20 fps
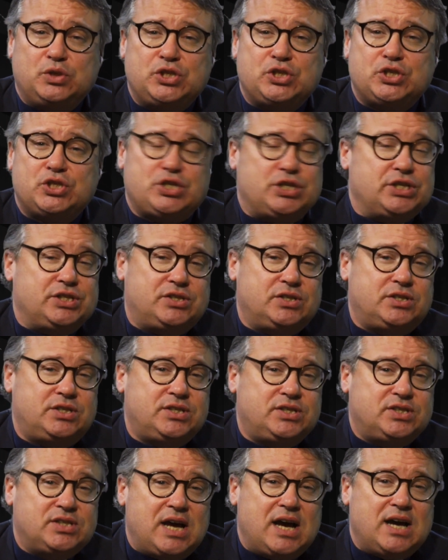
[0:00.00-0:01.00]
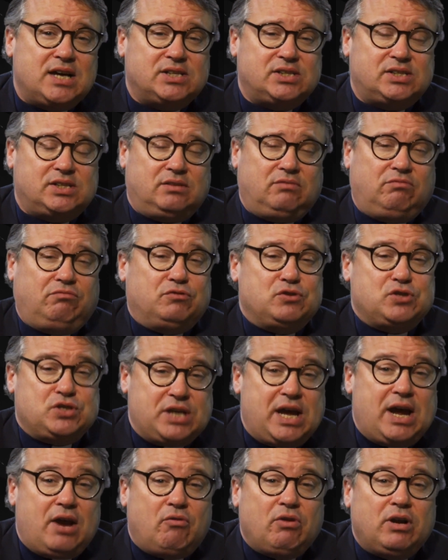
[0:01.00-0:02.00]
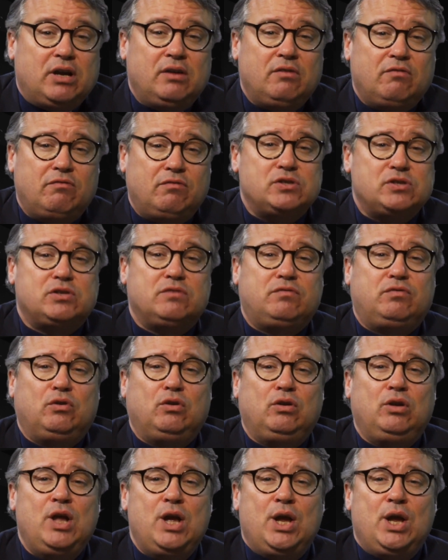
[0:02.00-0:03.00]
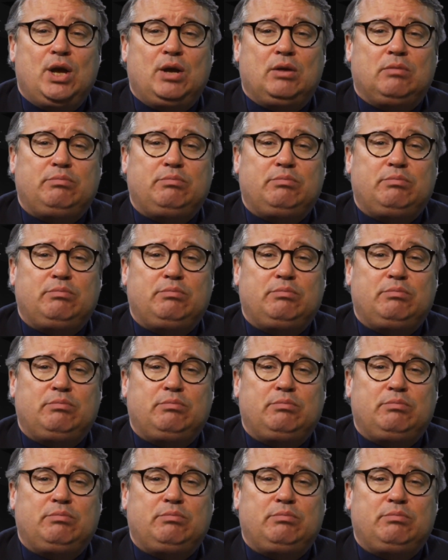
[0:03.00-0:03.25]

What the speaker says: which is a disaster for Sarah, first of all,